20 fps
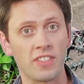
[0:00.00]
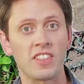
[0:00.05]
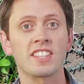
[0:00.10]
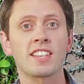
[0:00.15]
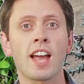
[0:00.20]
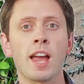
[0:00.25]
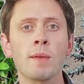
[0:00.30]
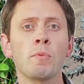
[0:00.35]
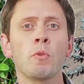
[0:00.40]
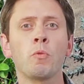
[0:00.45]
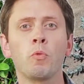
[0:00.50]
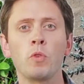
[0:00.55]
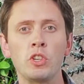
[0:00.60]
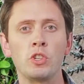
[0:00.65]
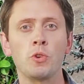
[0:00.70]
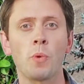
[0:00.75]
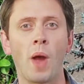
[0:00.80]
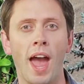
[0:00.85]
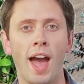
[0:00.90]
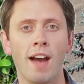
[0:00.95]
and the type of
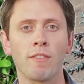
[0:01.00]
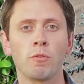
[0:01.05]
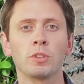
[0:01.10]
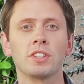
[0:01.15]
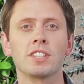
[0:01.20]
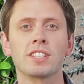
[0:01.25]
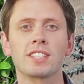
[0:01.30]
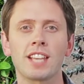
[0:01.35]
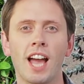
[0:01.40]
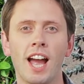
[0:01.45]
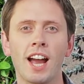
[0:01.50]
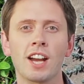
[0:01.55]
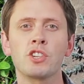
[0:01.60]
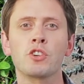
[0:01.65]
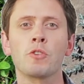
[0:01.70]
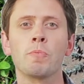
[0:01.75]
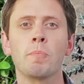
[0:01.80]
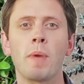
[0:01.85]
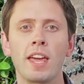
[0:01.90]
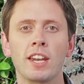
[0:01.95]
weed you have will decide
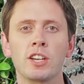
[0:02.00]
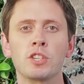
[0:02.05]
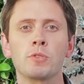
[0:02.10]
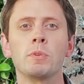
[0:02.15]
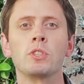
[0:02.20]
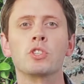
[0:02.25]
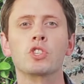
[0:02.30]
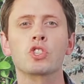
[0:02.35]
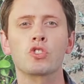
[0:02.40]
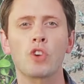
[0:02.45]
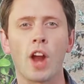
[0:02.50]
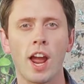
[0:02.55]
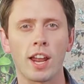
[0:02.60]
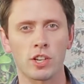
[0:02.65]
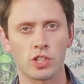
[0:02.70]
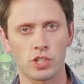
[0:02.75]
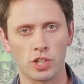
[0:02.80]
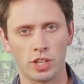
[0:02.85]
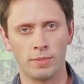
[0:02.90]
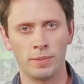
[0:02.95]
your management
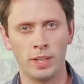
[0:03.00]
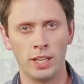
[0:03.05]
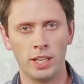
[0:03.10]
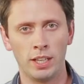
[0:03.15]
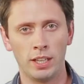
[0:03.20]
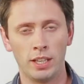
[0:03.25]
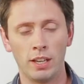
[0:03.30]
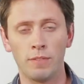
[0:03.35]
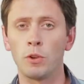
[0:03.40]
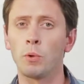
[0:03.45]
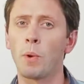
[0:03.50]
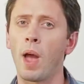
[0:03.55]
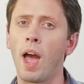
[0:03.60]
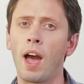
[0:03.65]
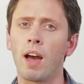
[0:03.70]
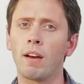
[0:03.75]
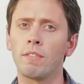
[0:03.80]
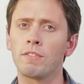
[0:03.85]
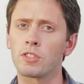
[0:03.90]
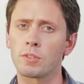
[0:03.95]
strategy. If you
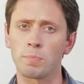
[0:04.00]
have